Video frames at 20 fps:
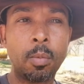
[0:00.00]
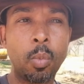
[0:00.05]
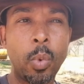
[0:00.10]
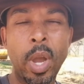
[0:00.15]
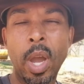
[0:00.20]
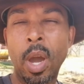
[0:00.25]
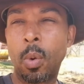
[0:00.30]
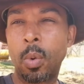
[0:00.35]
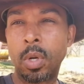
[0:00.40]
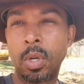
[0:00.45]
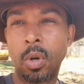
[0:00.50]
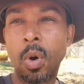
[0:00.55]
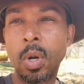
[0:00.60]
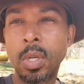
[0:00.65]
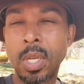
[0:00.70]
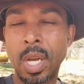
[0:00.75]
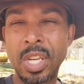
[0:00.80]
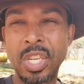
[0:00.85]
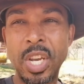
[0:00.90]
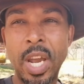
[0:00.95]
where our
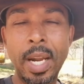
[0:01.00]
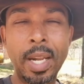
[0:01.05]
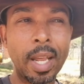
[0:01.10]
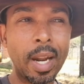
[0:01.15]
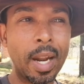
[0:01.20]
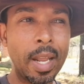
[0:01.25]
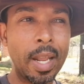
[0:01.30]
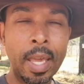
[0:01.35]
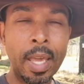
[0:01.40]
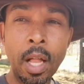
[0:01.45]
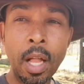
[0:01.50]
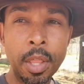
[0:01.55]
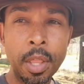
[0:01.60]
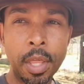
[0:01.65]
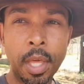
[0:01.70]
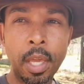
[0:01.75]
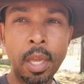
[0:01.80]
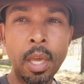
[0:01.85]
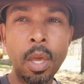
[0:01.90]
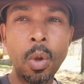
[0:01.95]
dogs are generally
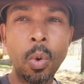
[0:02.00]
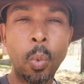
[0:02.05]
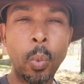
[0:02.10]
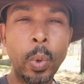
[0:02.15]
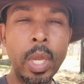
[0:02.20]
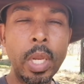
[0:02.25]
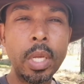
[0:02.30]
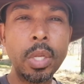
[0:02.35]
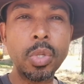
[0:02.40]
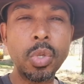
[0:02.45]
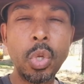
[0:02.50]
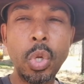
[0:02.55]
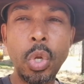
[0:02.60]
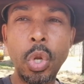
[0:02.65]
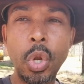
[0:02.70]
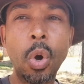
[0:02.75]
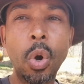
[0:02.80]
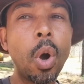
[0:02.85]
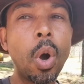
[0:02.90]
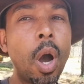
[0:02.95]
healthy, we need to
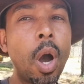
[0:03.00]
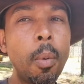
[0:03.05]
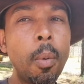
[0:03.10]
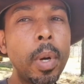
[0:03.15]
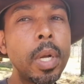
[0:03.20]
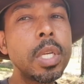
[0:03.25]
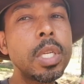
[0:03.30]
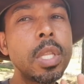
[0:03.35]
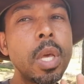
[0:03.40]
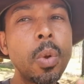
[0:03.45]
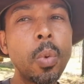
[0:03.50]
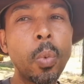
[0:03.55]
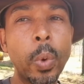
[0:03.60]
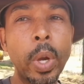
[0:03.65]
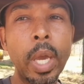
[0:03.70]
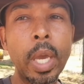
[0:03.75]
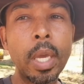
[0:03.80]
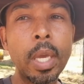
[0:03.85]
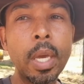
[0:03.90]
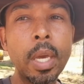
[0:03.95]
know how much they
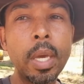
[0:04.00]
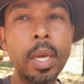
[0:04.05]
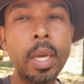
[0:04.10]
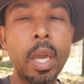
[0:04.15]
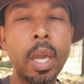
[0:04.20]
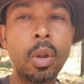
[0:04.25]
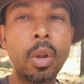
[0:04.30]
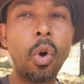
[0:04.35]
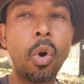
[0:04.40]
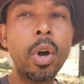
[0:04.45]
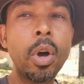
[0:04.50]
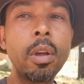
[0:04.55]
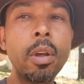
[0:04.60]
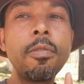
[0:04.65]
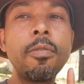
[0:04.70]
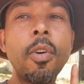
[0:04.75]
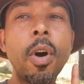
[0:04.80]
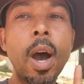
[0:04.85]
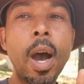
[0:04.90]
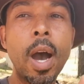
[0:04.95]
weigh in order
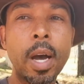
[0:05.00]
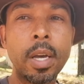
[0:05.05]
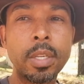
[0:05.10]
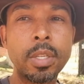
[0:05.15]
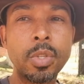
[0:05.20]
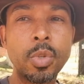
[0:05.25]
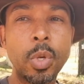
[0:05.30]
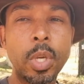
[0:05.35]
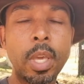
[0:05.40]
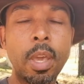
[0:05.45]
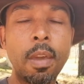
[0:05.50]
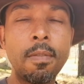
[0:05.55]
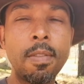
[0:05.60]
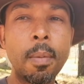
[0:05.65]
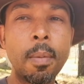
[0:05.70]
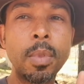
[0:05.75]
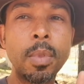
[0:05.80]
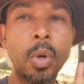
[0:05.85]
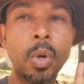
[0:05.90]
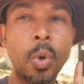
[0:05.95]
for us to give
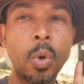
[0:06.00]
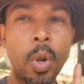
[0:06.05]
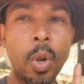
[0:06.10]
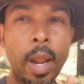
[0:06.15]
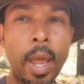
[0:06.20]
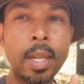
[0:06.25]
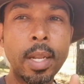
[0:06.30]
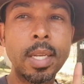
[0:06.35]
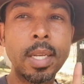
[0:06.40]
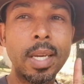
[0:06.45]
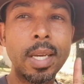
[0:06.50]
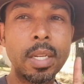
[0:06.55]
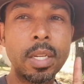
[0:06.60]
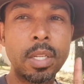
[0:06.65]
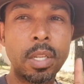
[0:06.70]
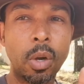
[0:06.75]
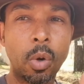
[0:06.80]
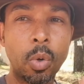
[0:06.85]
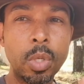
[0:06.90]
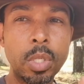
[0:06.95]
them the correct
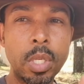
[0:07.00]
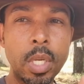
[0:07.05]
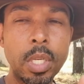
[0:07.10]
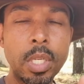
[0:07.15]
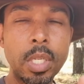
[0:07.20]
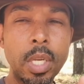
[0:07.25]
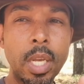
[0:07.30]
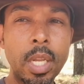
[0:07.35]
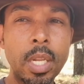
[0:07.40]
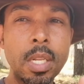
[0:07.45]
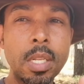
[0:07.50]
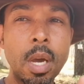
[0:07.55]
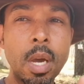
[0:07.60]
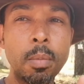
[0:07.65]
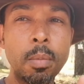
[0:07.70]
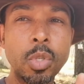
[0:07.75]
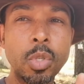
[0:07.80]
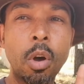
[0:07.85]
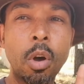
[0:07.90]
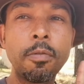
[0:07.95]
dosage in
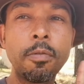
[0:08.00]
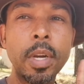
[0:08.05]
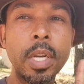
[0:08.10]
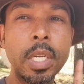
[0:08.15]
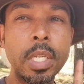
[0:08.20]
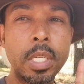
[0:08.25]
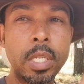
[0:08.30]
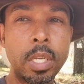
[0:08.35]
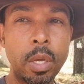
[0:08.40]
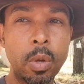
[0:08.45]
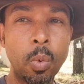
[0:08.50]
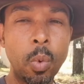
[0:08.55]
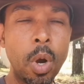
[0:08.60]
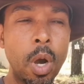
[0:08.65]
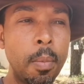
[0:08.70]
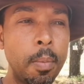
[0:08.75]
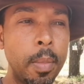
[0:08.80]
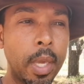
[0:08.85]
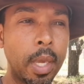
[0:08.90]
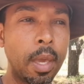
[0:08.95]
terms of
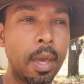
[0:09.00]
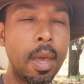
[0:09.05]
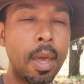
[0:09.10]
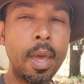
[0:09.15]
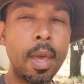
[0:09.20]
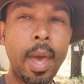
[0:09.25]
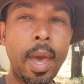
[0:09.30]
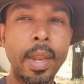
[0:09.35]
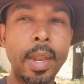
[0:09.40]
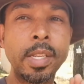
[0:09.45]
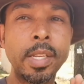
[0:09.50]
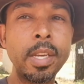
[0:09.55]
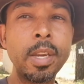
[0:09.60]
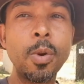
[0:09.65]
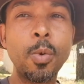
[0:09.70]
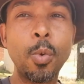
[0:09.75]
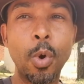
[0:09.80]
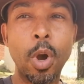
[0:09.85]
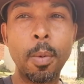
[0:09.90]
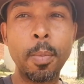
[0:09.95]
deworming. And
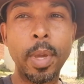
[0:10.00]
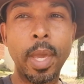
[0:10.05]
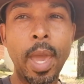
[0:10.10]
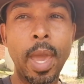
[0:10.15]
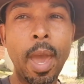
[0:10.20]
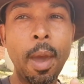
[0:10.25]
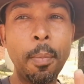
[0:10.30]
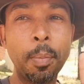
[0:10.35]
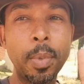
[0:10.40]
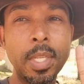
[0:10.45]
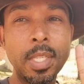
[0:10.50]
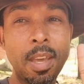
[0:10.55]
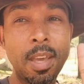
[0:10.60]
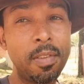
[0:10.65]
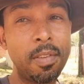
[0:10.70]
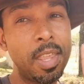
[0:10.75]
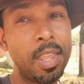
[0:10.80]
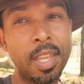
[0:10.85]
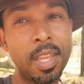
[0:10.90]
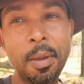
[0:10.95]
deworming happens
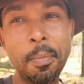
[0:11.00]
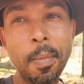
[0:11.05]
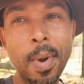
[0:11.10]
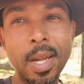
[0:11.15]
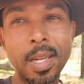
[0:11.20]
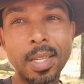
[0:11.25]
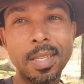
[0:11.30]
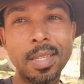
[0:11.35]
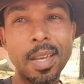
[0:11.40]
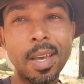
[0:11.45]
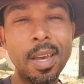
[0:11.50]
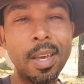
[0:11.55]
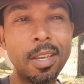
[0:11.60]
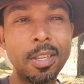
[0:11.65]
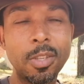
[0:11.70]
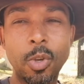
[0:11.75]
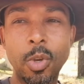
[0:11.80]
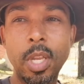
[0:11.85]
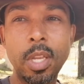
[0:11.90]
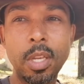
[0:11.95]
every 3 months,
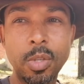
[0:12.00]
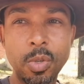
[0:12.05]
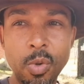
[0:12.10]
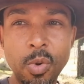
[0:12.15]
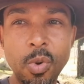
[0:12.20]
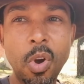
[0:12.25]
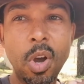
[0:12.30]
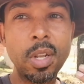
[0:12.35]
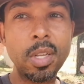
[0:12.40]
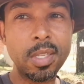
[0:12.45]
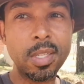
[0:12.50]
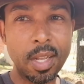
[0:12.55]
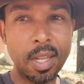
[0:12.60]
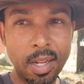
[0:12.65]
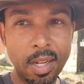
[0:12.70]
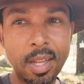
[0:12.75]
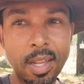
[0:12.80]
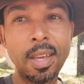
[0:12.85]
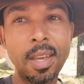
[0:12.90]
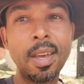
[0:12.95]
so you need to
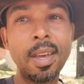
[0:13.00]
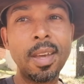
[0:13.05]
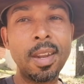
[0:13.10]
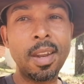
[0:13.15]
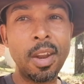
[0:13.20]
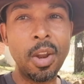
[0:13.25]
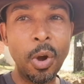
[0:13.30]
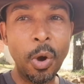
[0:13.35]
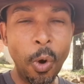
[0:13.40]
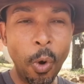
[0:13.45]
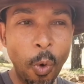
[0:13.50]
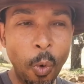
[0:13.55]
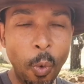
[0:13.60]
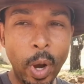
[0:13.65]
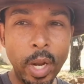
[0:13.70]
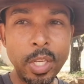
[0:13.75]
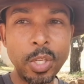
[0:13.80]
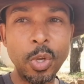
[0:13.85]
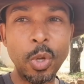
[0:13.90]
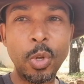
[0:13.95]
constantly know
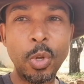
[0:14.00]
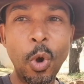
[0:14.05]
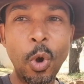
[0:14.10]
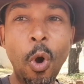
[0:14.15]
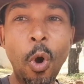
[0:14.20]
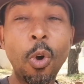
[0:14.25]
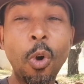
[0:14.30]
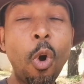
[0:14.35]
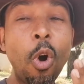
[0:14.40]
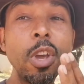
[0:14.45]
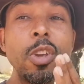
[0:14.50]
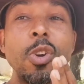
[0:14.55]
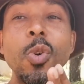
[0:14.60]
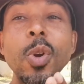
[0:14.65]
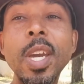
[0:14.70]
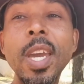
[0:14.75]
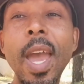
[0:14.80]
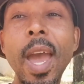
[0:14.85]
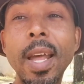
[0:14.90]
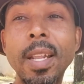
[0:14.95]
what your dog or your
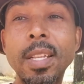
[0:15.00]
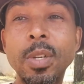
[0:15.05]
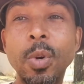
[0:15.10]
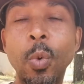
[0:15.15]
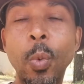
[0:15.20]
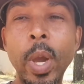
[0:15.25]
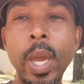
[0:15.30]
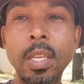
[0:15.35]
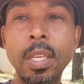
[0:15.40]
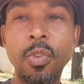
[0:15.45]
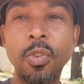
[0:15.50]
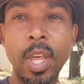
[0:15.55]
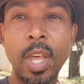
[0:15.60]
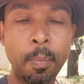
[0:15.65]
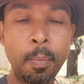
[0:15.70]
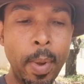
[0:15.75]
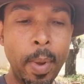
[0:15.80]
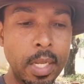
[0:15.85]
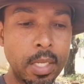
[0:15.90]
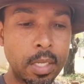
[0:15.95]
cat weighs for
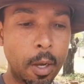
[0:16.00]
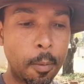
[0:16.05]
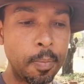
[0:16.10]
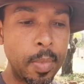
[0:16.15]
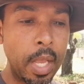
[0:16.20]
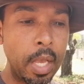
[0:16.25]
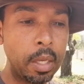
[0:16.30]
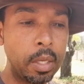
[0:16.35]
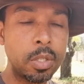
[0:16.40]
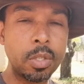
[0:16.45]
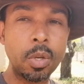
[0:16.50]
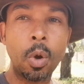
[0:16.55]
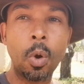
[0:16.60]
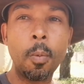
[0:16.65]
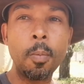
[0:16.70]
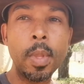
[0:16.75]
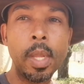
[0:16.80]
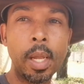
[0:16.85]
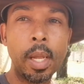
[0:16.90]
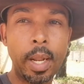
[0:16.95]
that matter.
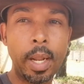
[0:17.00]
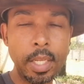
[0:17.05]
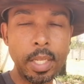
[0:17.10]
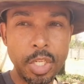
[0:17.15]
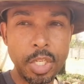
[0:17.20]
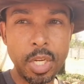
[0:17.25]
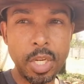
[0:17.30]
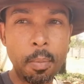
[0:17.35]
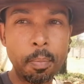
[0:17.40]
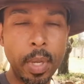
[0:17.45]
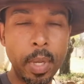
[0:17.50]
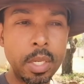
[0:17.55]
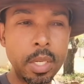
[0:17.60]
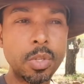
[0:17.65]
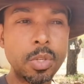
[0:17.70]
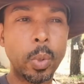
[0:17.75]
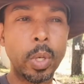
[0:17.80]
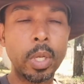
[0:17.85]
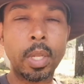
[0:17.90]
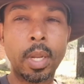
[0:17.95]
So let's jump
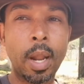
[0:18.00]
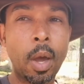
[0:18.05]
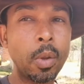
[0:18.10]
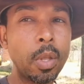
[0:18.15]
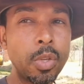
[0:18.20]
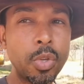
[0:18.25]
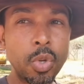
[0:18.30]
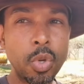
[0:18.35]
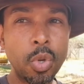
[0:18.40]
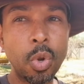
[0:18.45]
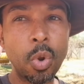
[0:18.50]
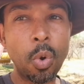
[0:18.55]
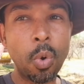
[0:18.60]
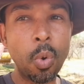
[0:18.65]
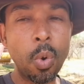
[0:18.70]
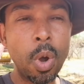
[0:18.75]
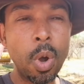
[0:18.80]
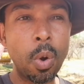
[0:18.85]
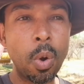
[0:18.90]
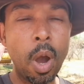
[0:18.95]
into it. Now that you
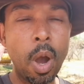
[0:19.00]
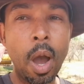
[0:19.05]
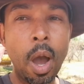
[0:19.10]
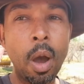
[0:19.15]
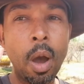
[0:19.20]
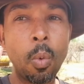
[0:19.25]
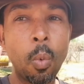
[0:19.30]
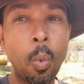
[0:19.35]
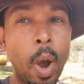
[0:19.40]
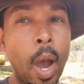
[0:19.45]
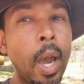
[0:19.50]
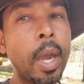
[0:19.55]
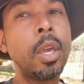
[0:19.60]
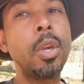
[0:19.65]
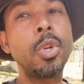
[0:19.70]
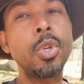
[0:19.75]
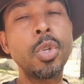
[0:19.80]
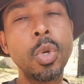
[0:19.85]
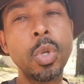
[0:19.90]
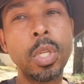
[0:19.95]
know why
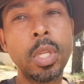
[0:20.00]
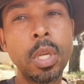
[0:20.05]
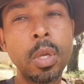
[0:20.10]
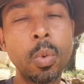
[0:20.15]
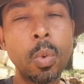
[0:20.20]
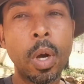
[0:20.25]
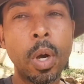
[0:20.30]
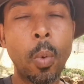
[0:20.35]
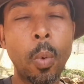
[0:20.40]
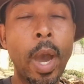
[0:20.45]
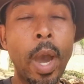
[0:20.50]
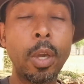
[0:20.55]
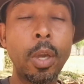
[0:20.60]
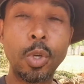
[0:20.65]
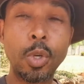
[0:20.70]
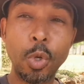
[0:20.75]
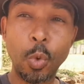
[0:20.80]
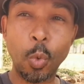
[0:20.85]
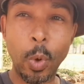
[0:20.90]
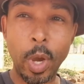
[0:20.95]
you should
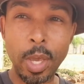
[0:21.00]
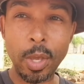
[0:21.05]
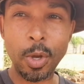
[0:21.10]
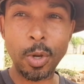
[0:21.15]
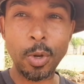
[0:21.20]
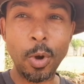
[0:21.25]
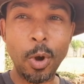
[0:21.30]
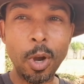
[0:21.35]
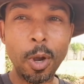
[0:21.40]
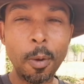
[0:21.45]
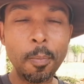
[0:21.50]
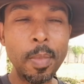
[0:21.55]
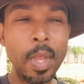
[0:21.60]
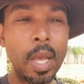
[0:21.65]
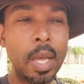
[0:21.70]
weigh your dog,